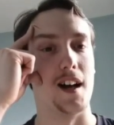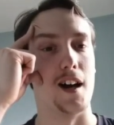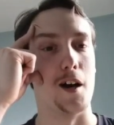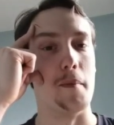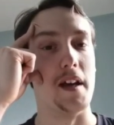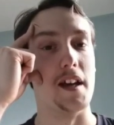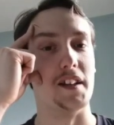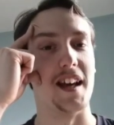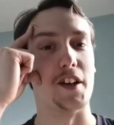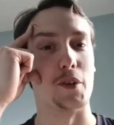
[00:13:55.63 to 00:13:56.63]

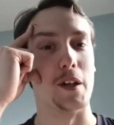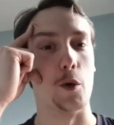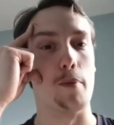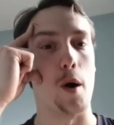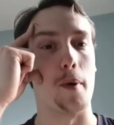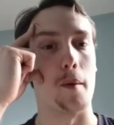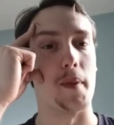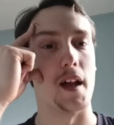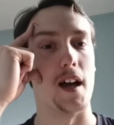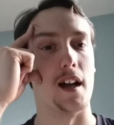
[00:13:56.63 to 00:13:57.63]
Here, so a little pop up
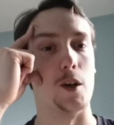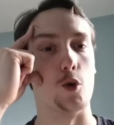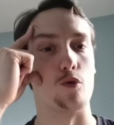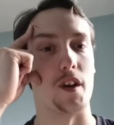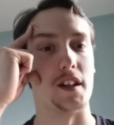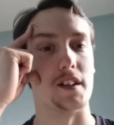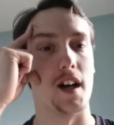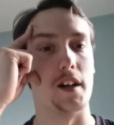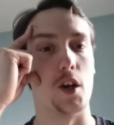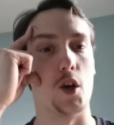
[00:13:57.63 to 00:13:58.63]
there, a little running
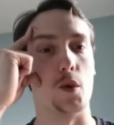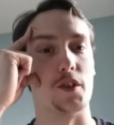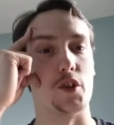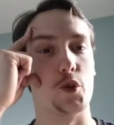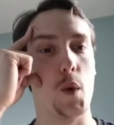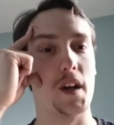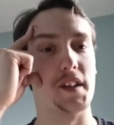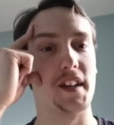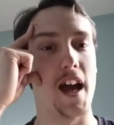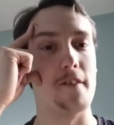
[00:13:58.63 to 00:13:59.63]
dyno onto the
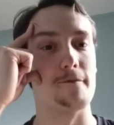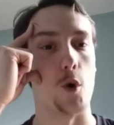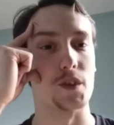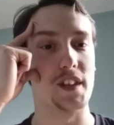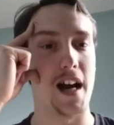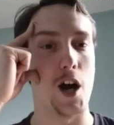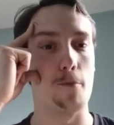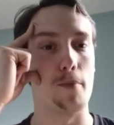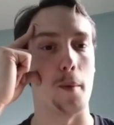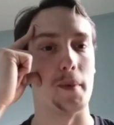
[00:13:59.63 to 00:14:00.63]
twist, gatefold
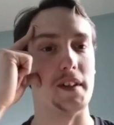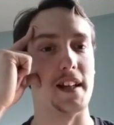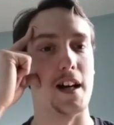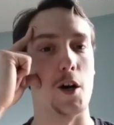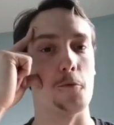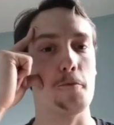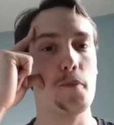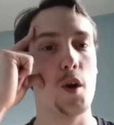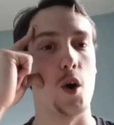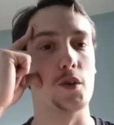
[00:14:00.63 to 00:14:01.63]
down, popping down
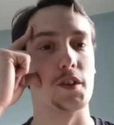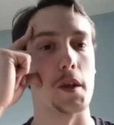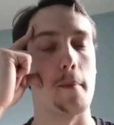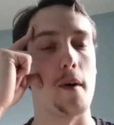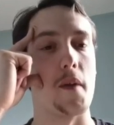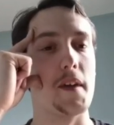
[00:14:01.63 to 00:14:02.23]
onto the bar.